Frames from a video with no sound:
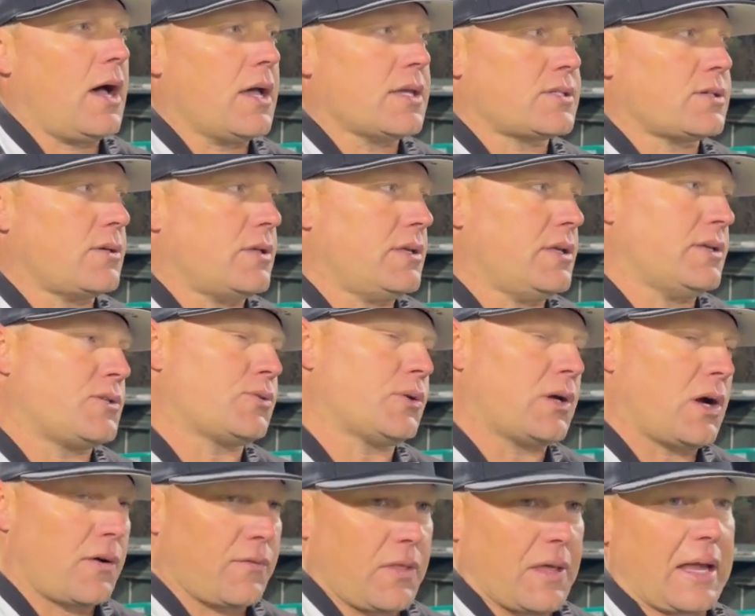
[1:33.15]
so it's
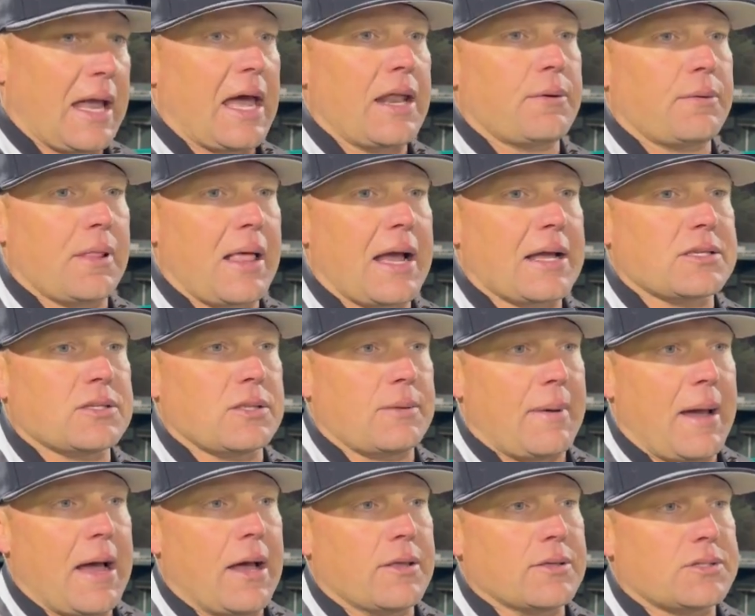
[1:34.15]
really hard for that guy to relax on the
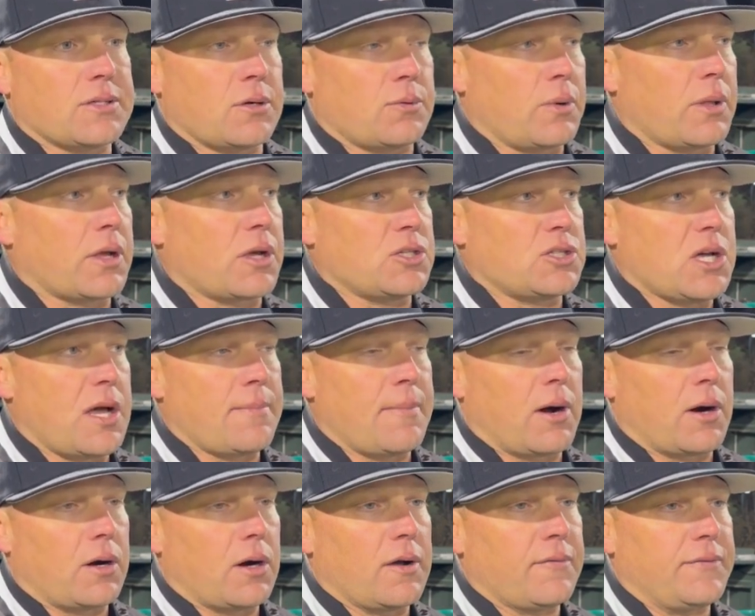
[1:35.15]
mound. So really good job
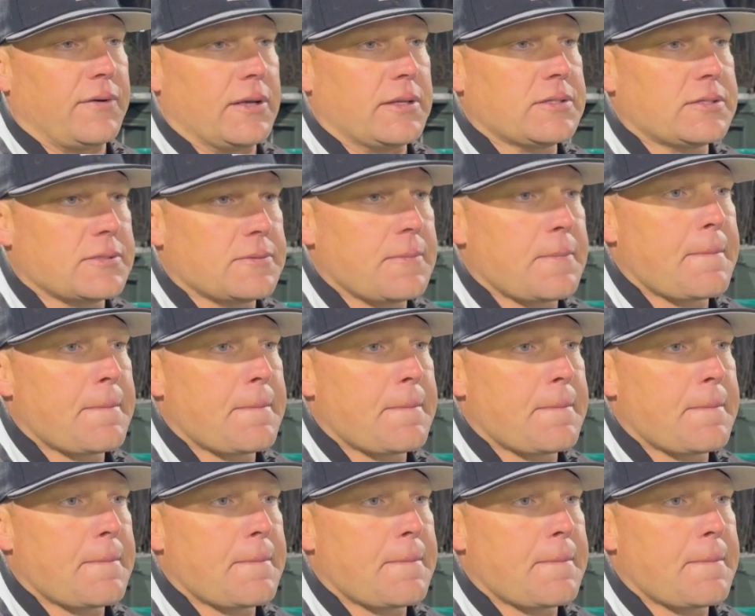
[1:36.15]
by our offense.